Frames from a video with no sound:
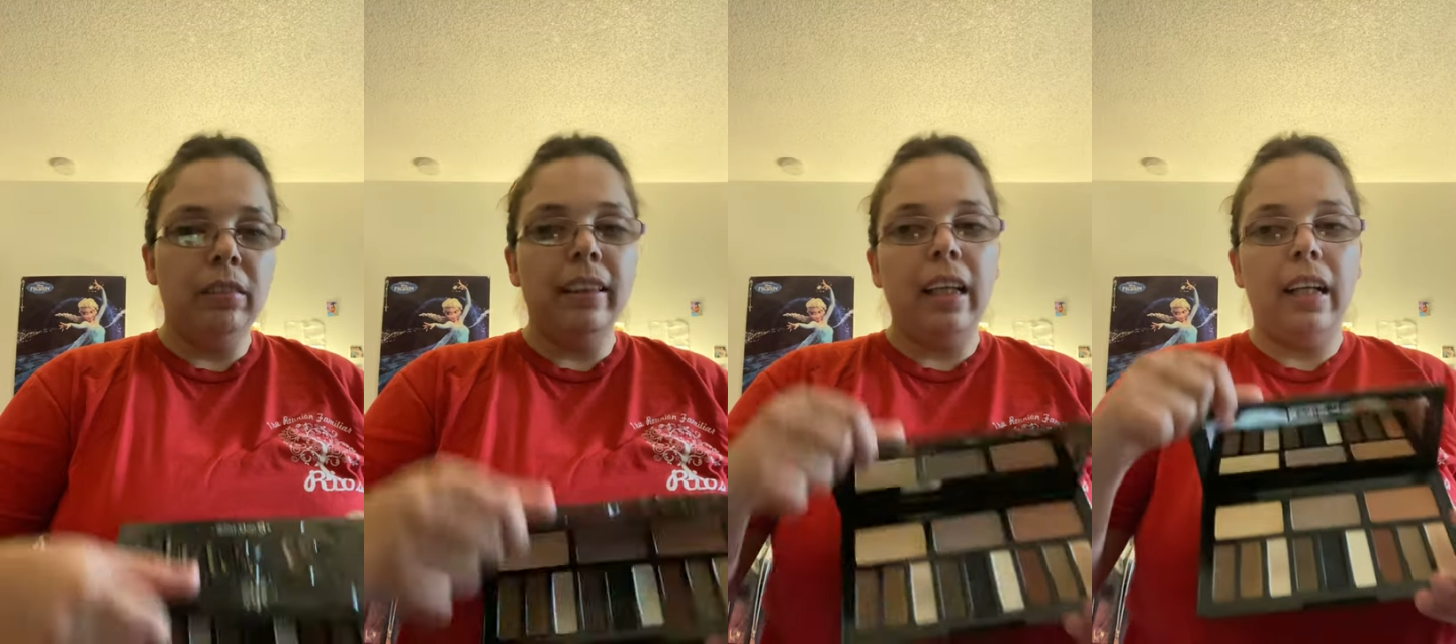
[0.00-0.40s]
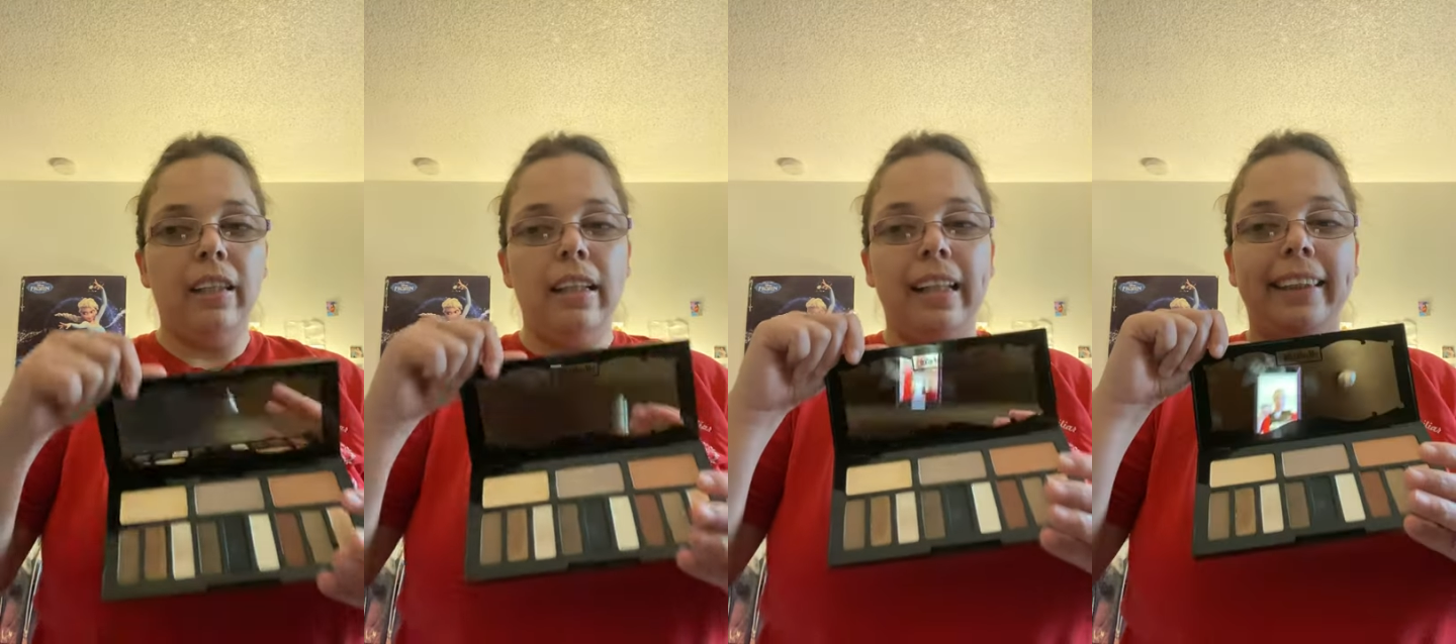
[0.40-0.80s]
Yeah,
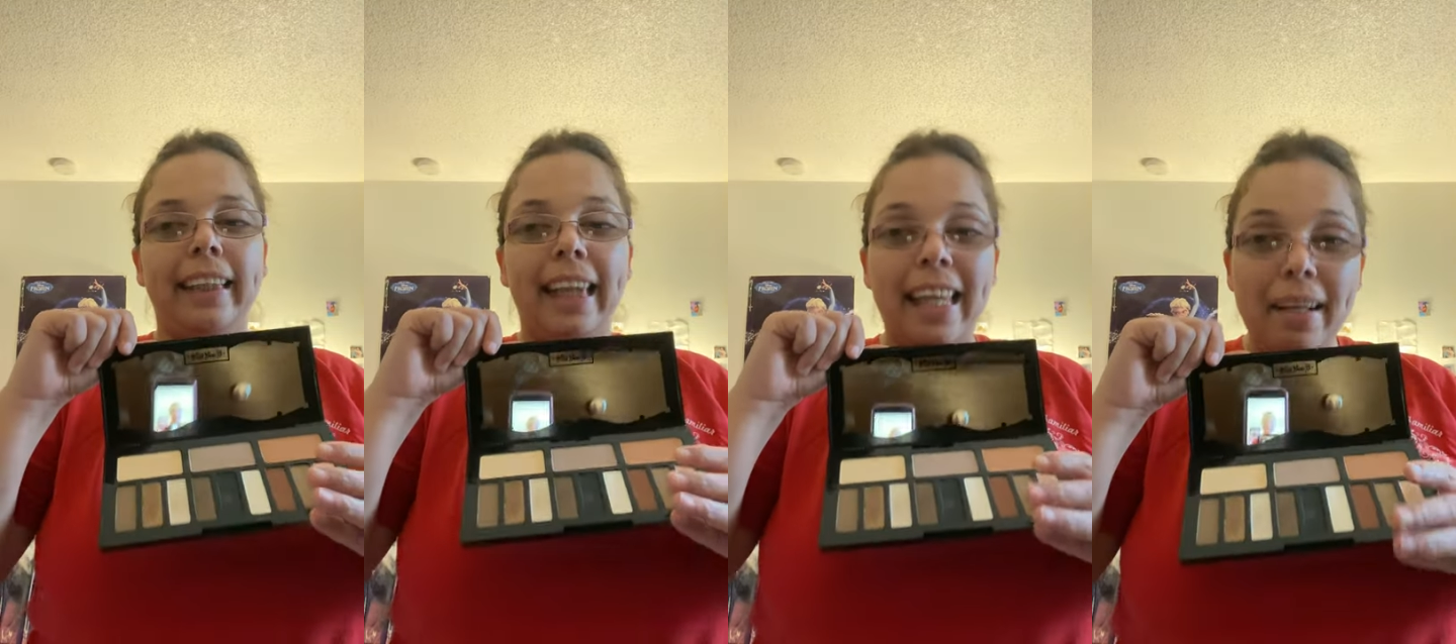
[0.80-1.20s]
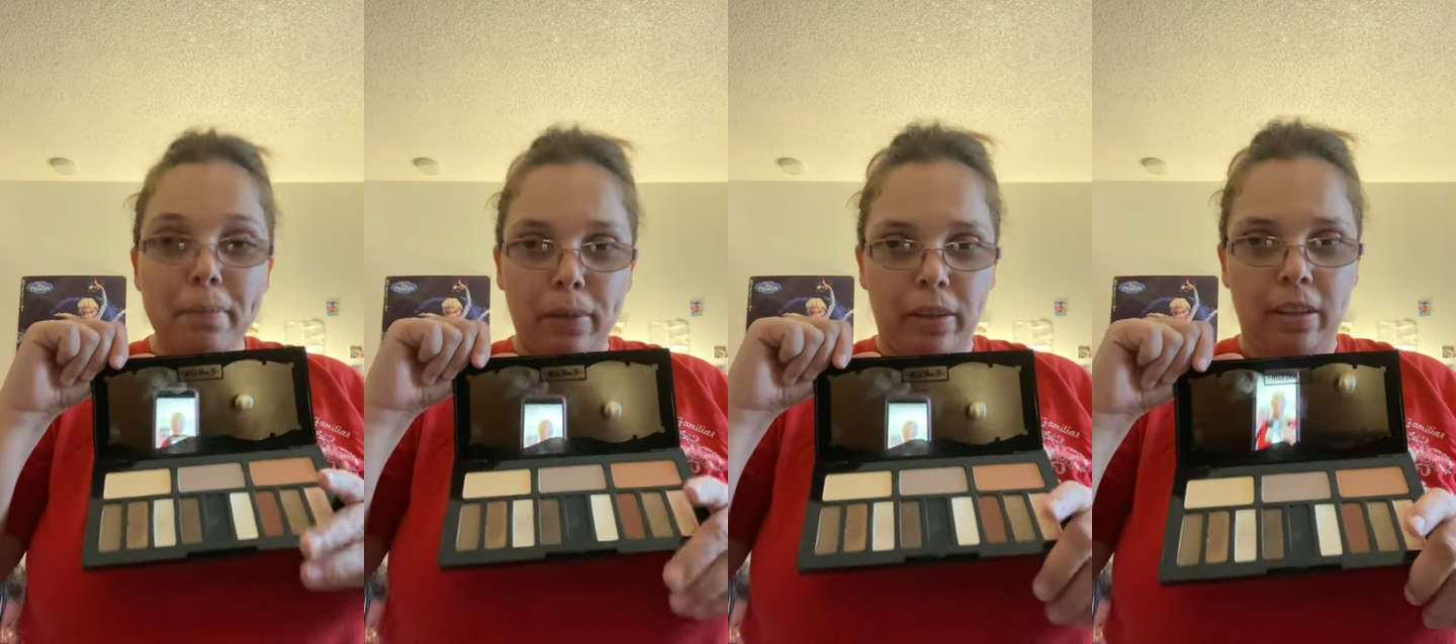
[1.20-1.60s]

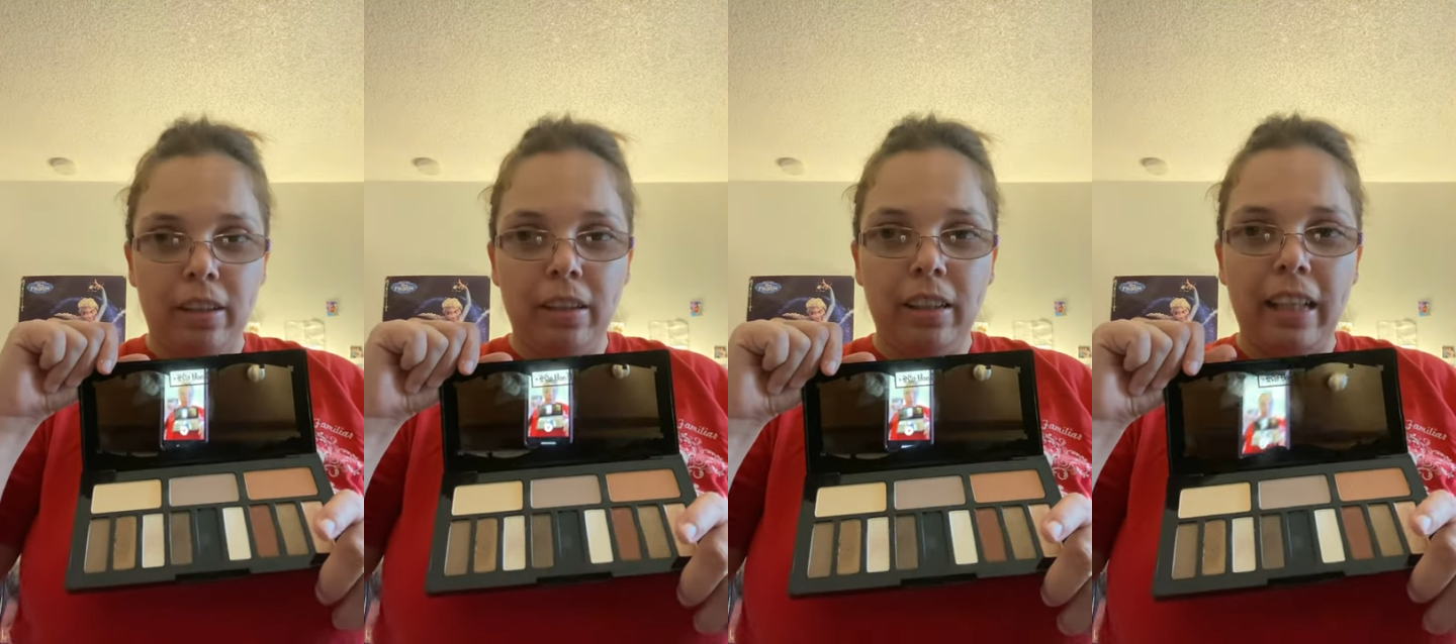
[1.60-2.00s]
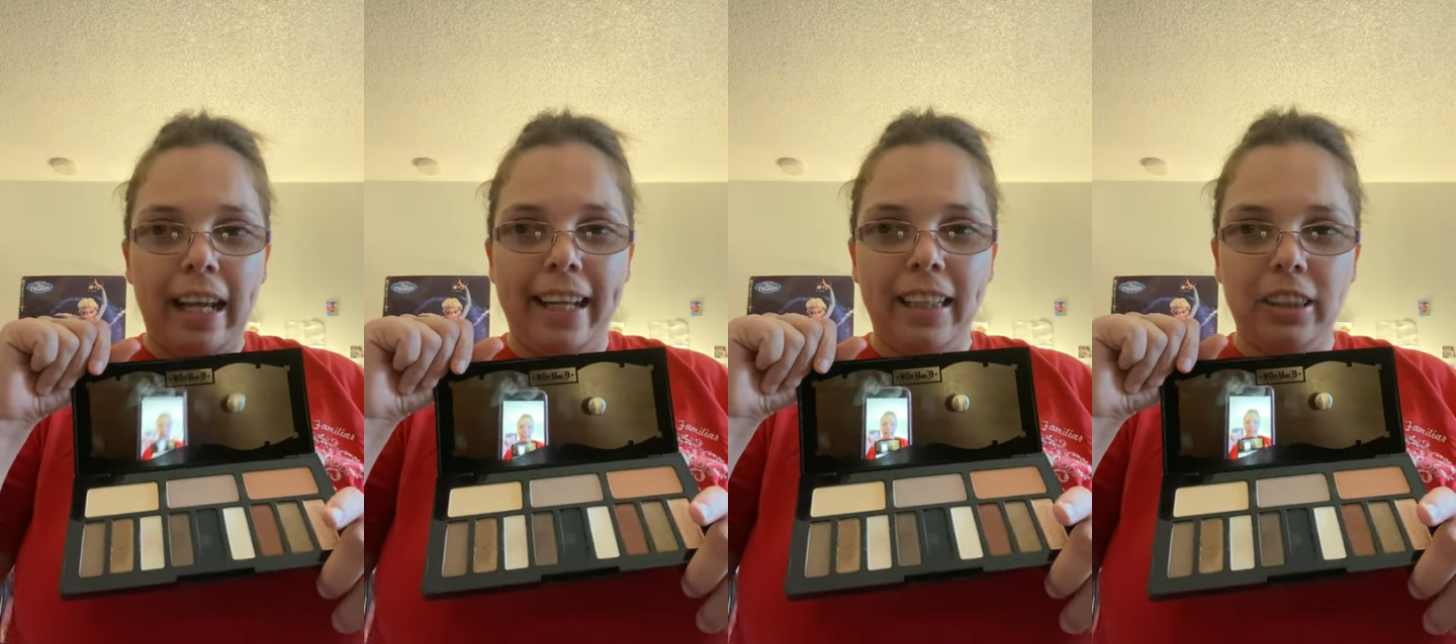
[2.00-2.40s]
the
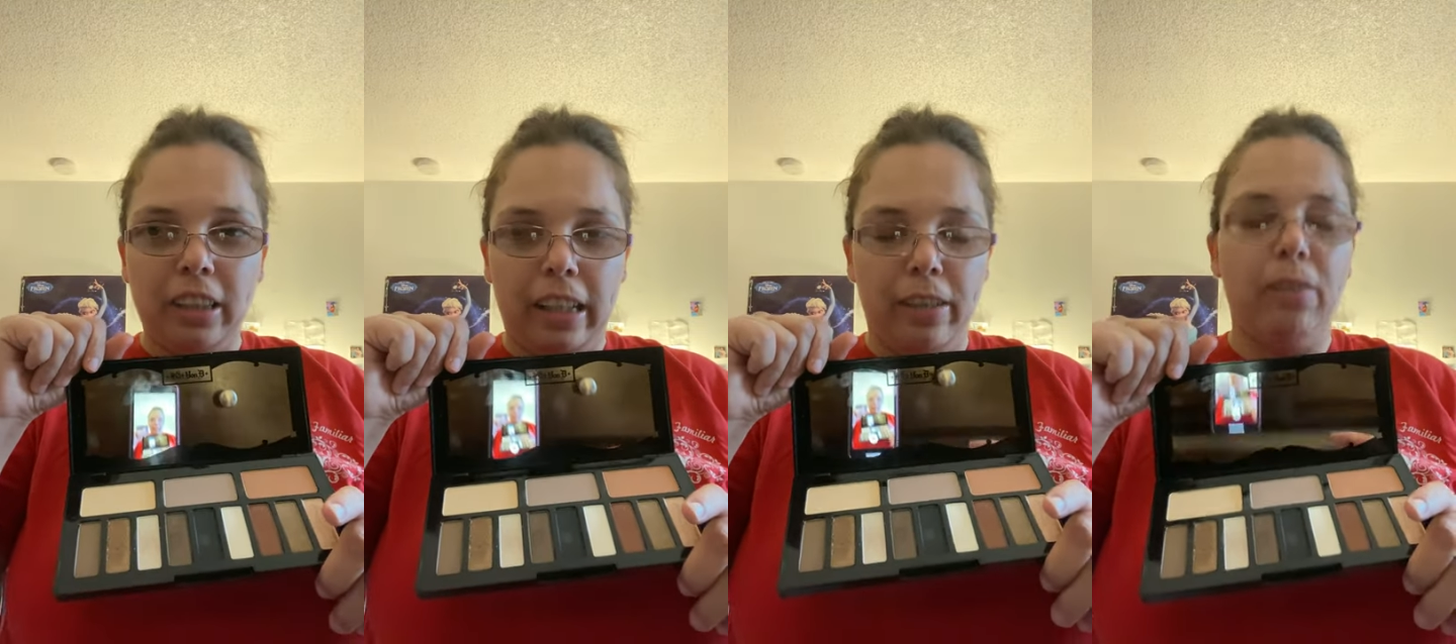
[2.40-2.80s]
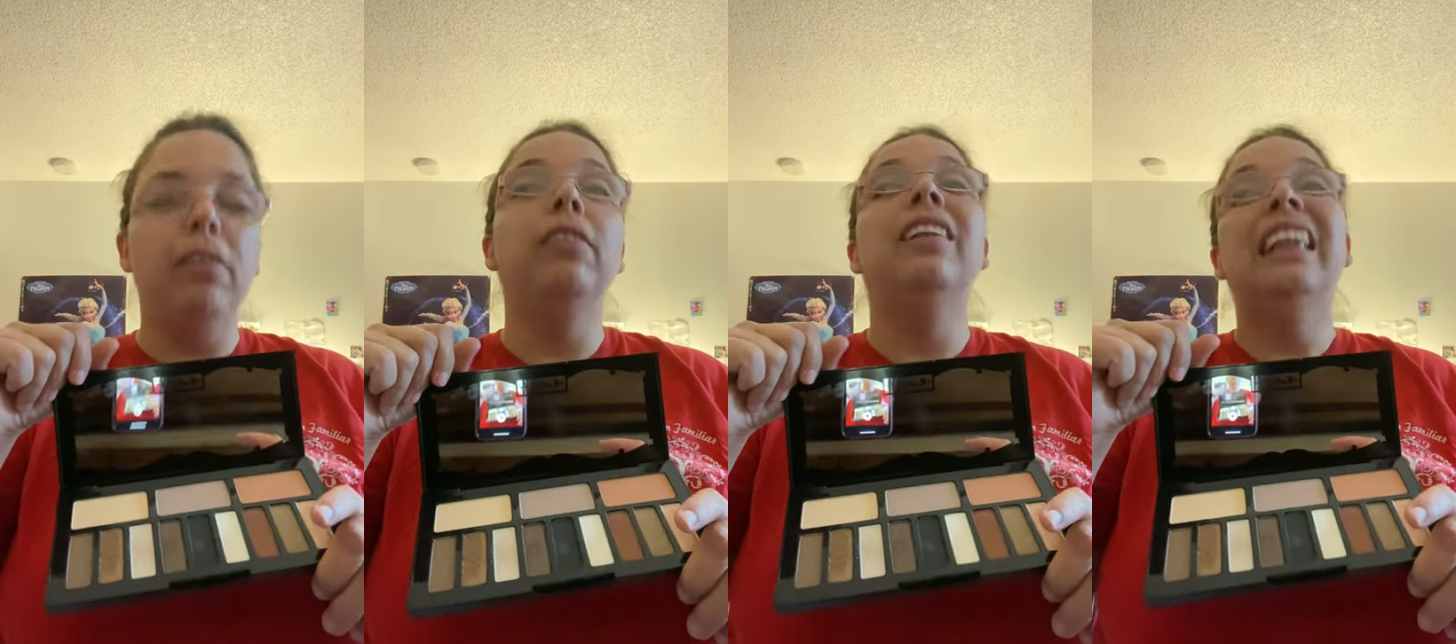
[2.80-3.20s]
and shadow.
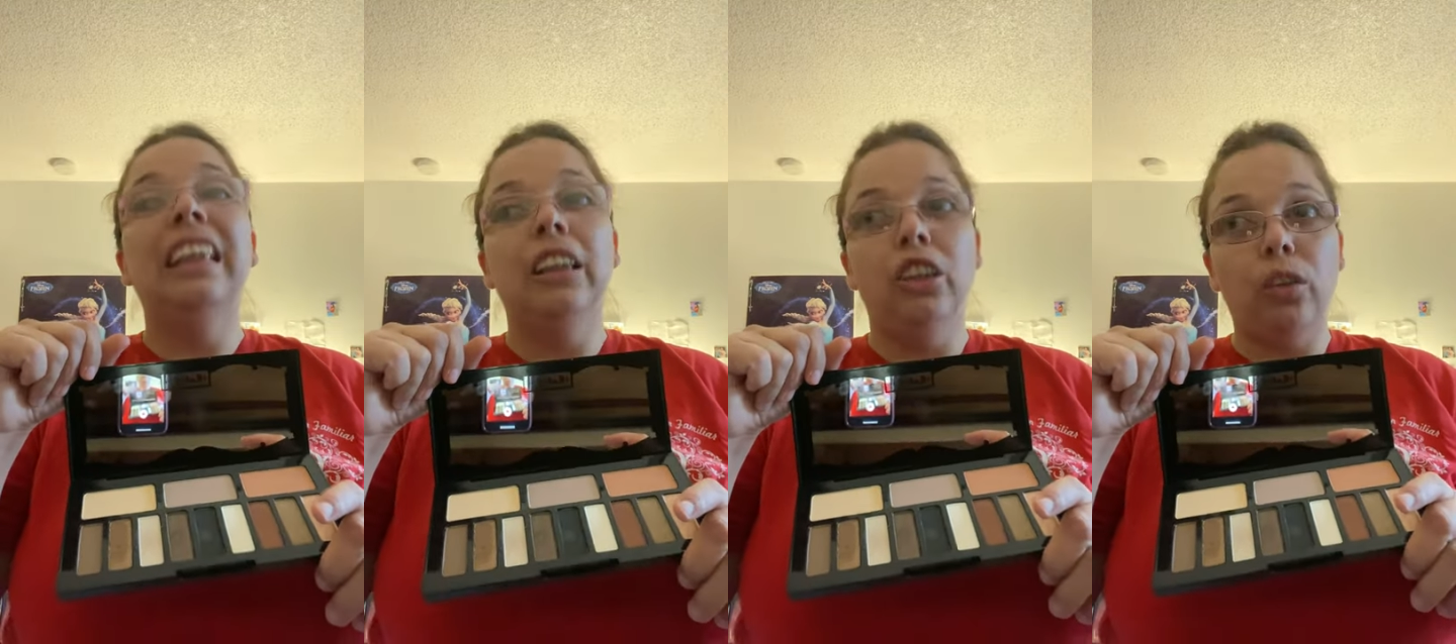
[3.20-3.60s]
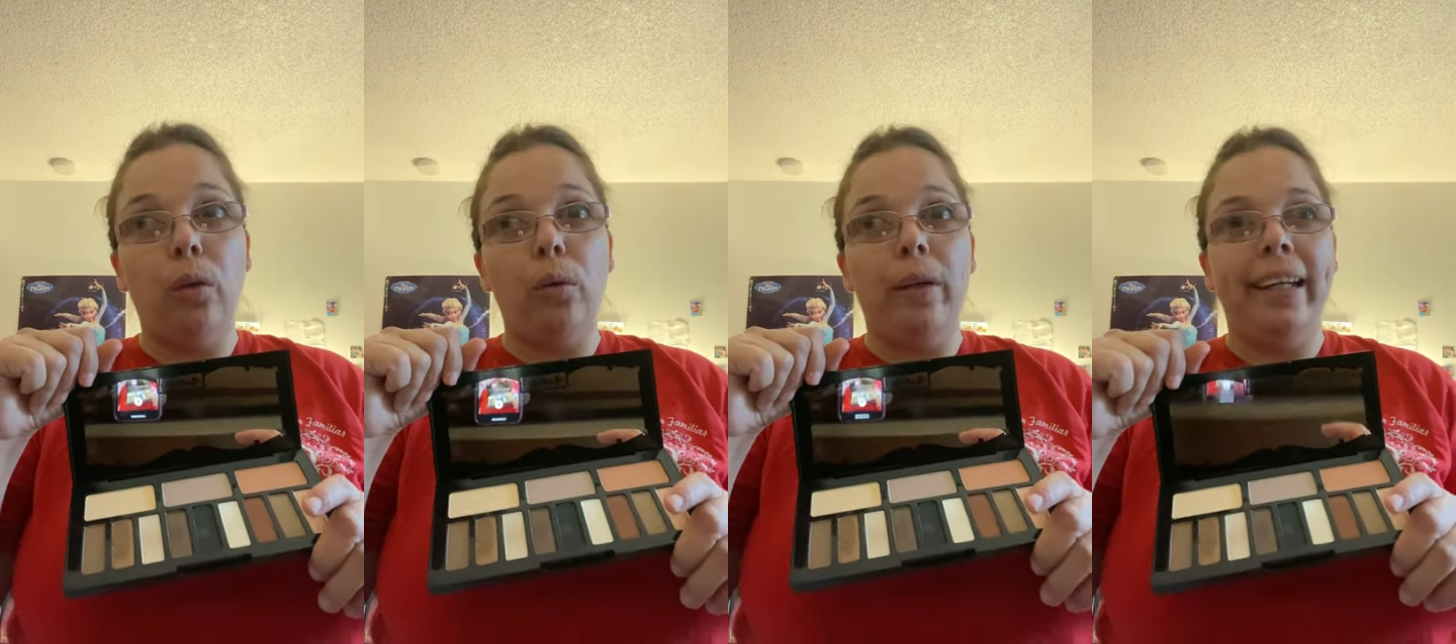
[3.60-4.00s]

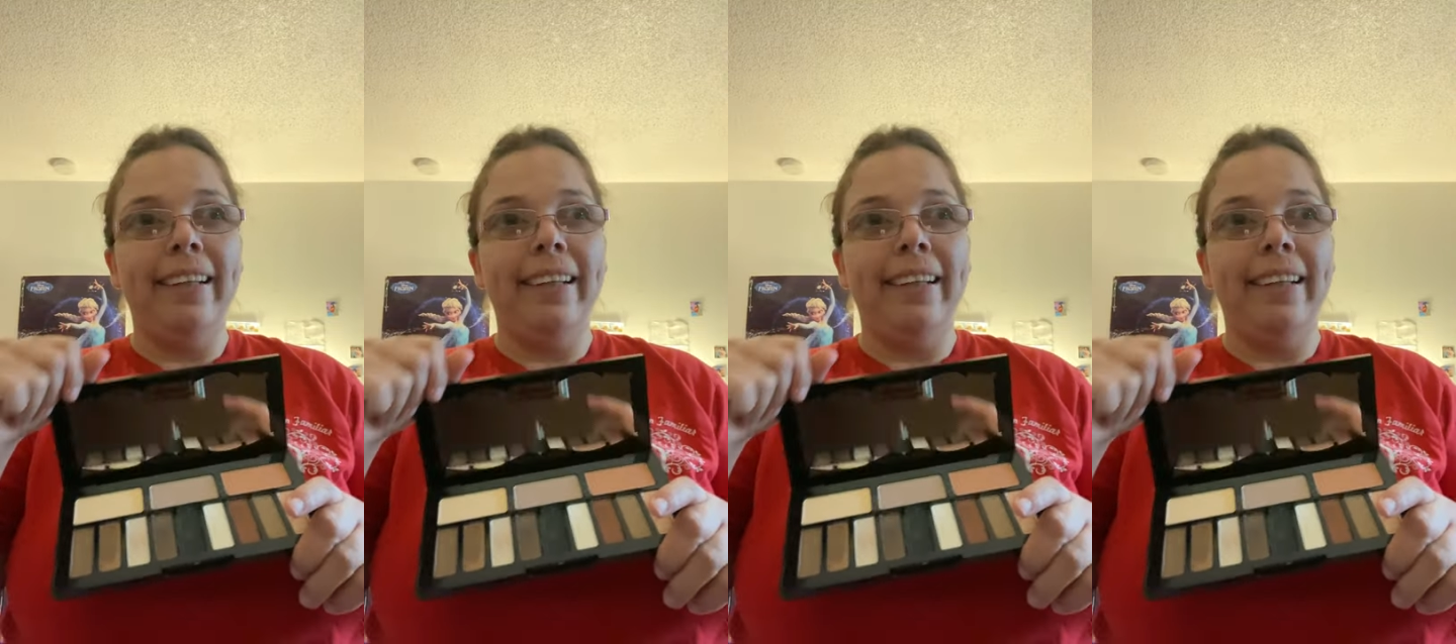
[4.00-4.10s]
Sorry.